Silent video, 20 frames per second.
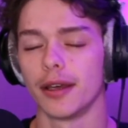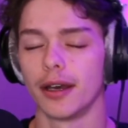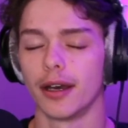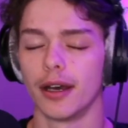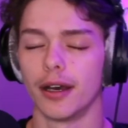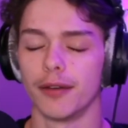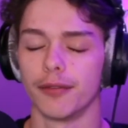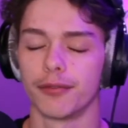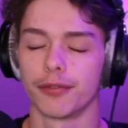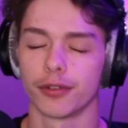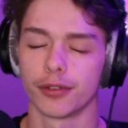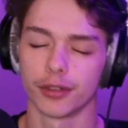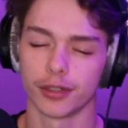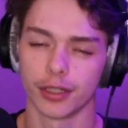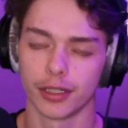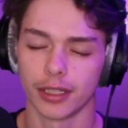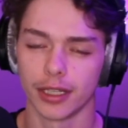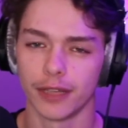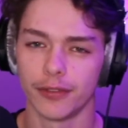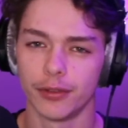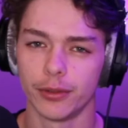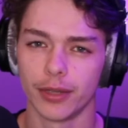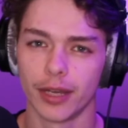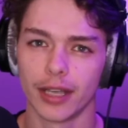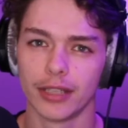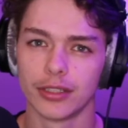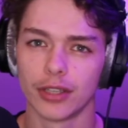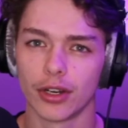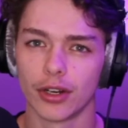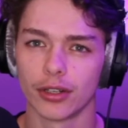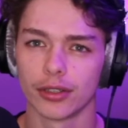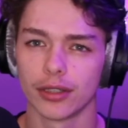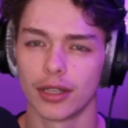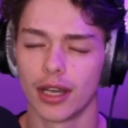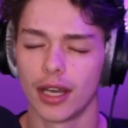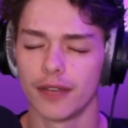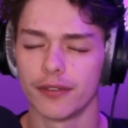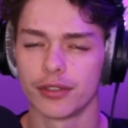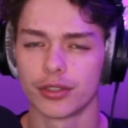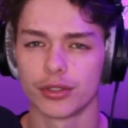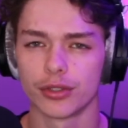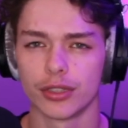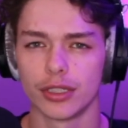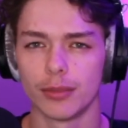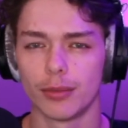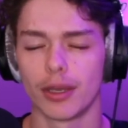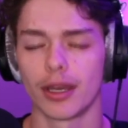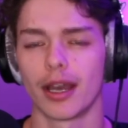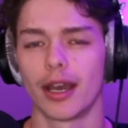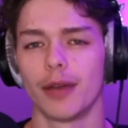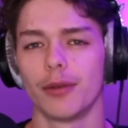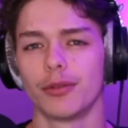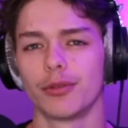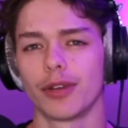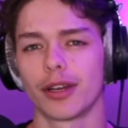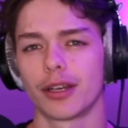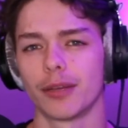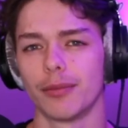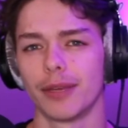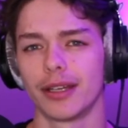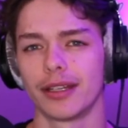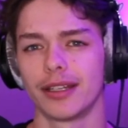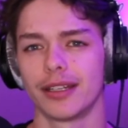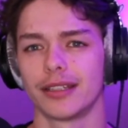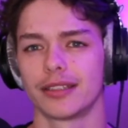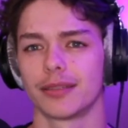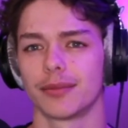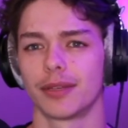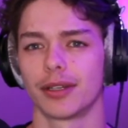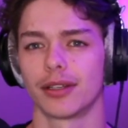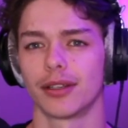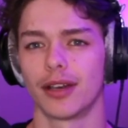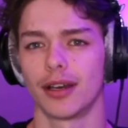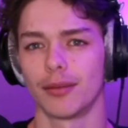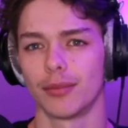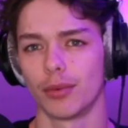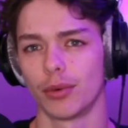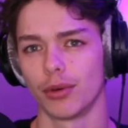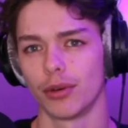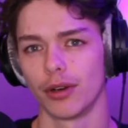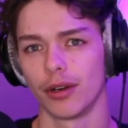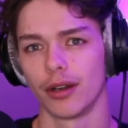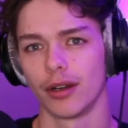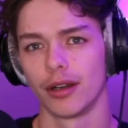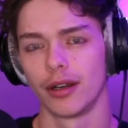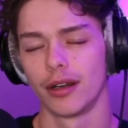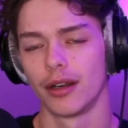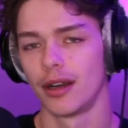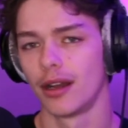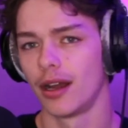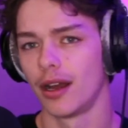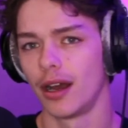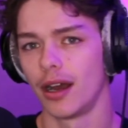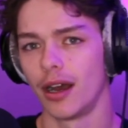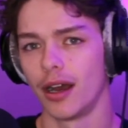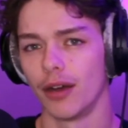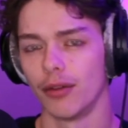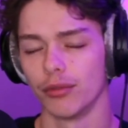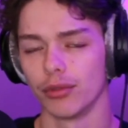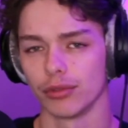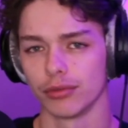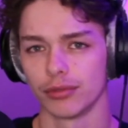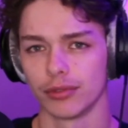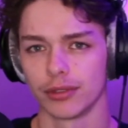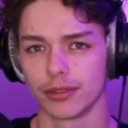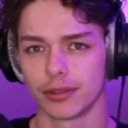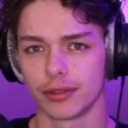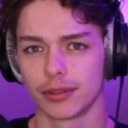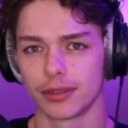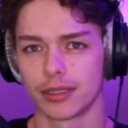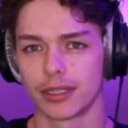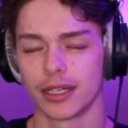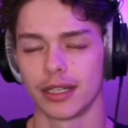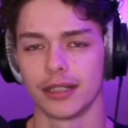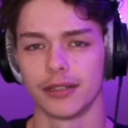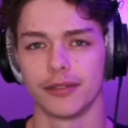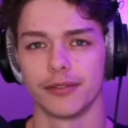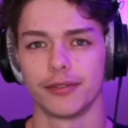For if you guys are live streaming, I would recommend getting something a lot more kind of